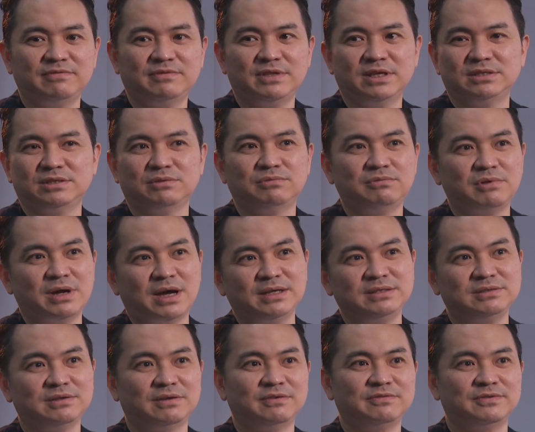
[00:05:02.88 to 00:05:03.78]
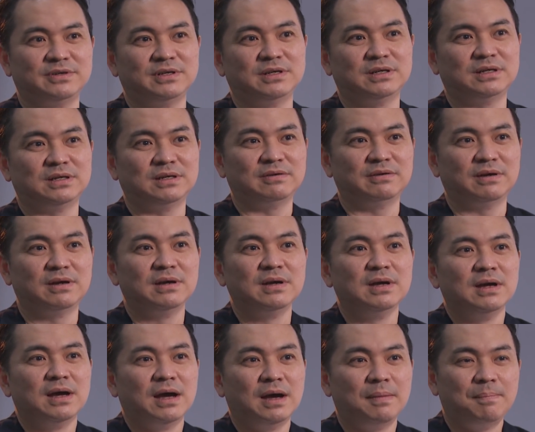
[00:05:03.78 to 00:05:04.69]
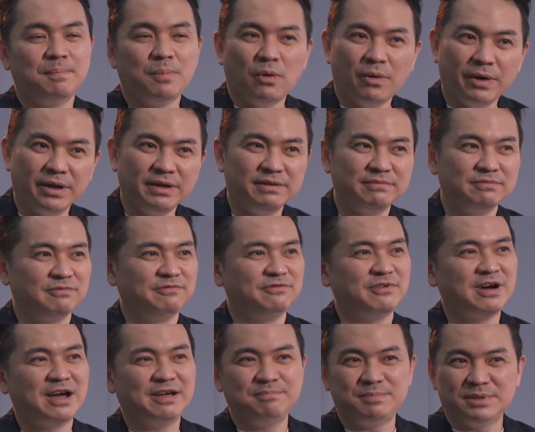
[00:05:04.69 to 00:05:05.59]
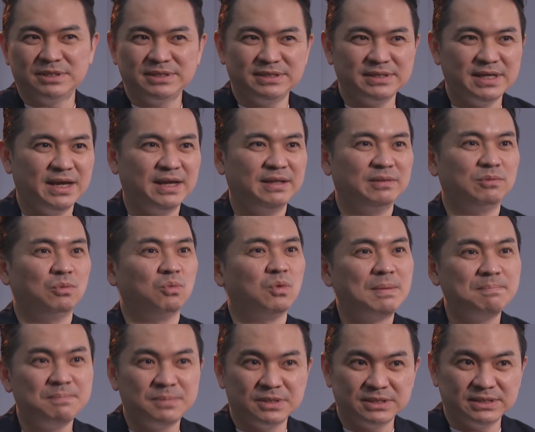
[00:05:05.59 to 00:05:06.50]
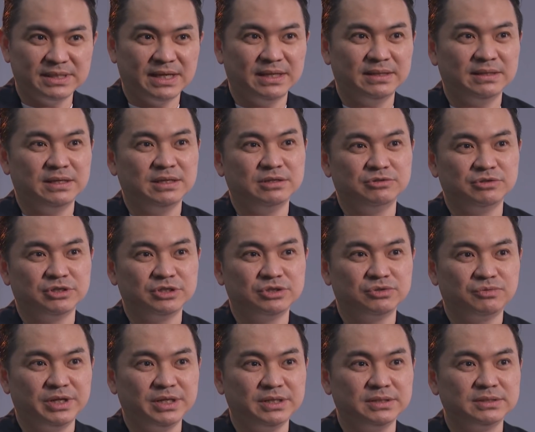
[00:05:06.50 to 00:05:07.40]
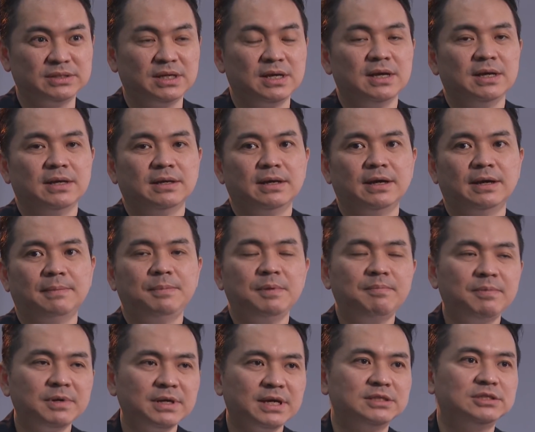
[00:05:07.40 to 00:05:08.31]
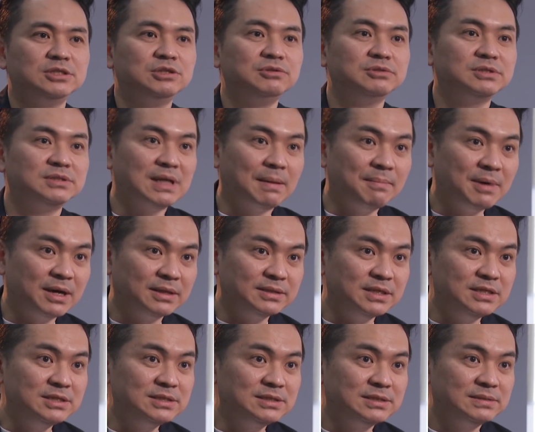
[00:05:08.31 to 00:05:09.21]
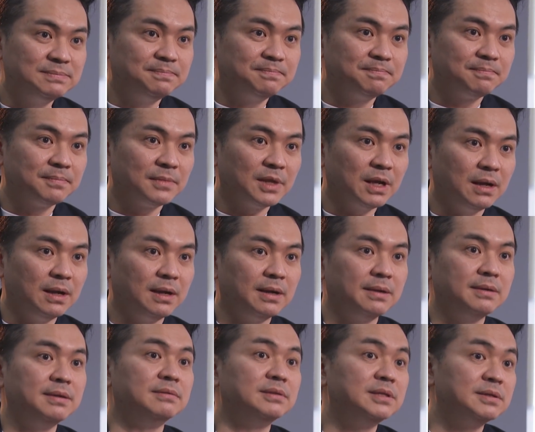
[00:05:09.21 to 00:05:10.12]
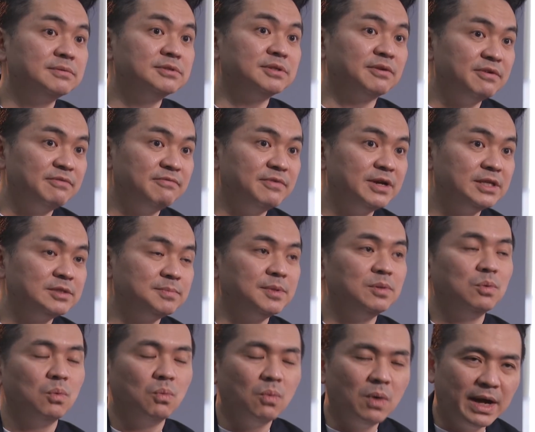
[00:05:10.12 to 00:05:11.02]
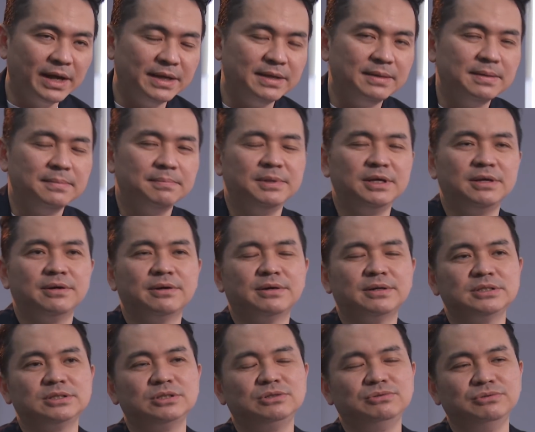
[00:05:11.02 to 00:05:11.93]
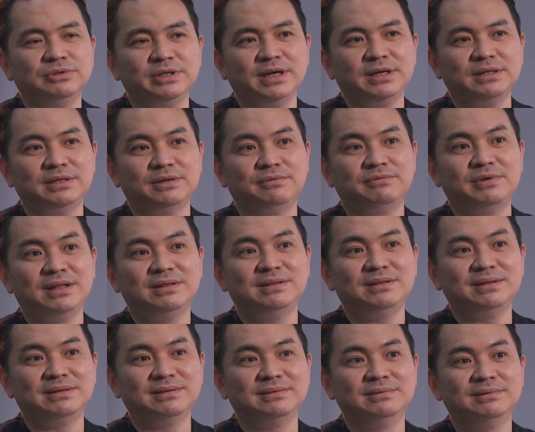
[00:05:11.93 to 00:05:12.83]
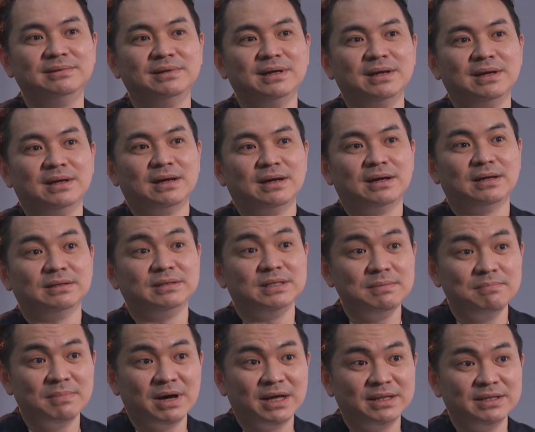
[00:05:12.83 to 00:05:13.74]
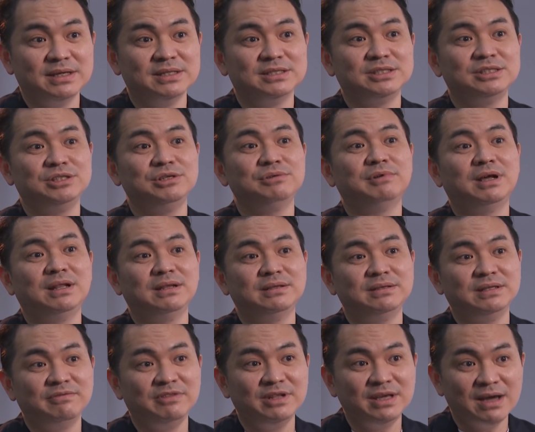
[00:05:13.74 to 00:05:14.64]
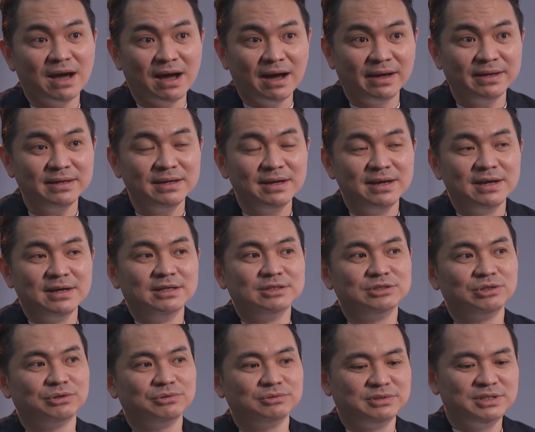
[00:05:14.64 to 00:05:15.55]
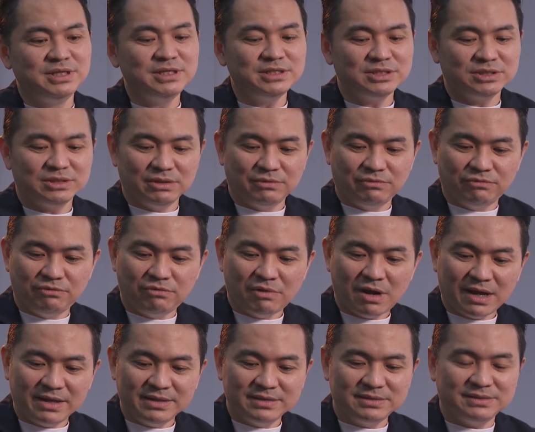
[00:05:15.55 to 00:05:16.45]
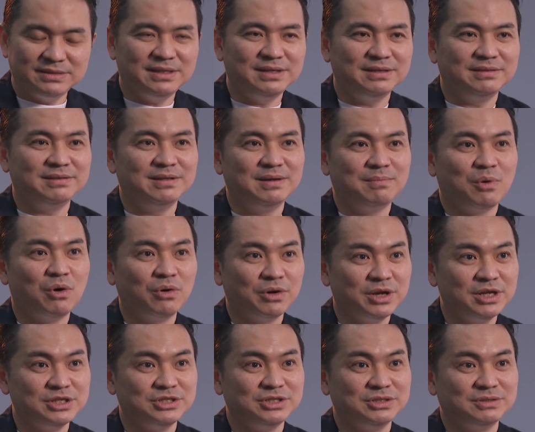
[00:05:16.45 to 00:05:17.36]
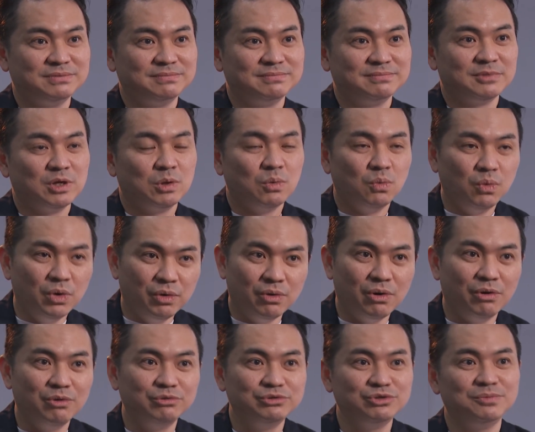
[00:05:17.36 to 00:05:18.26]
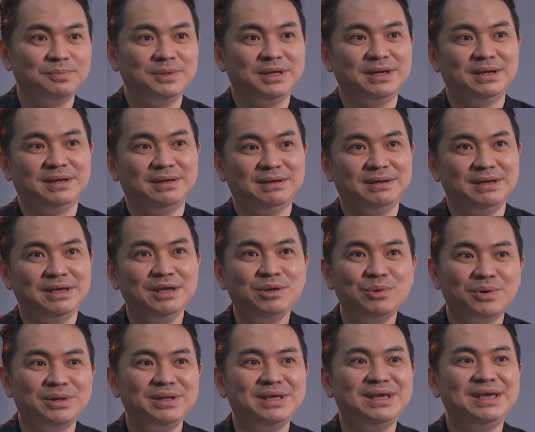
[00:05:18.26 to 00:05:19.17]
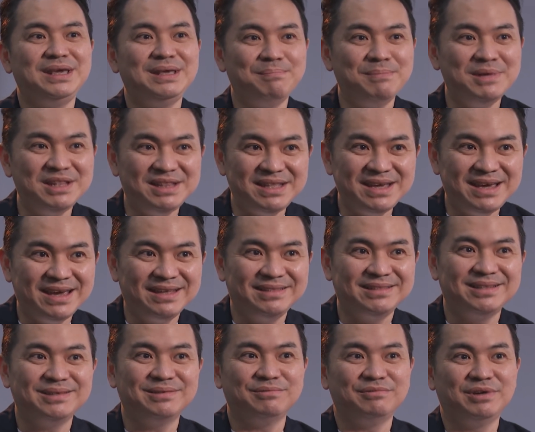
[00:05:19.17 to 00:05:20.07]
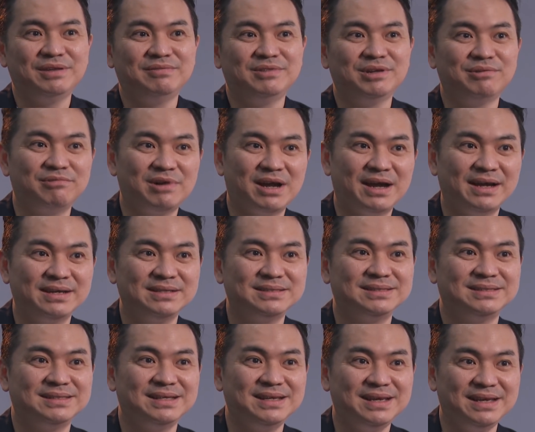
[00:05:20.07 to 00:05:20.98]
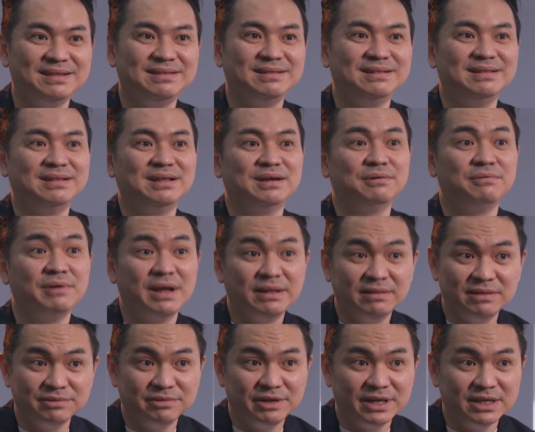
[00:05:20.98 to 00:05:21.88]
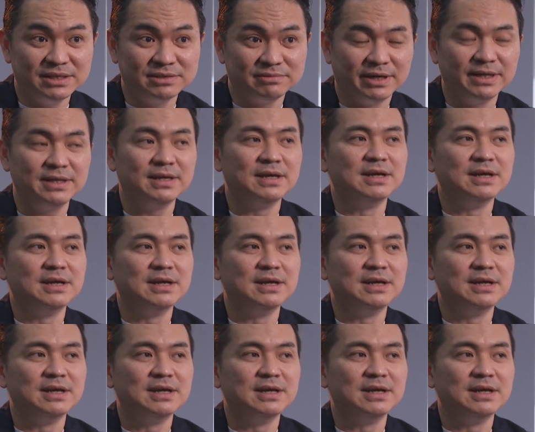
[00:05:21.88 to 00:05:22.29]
there's a rise of a 0.5%, 1% interest rate, people can still stomach this in terms of investment. Why? Because today the rental demand is still relatively high. So this rise in the mortgage will also be equally mitigated with the rise in the rental rates, right?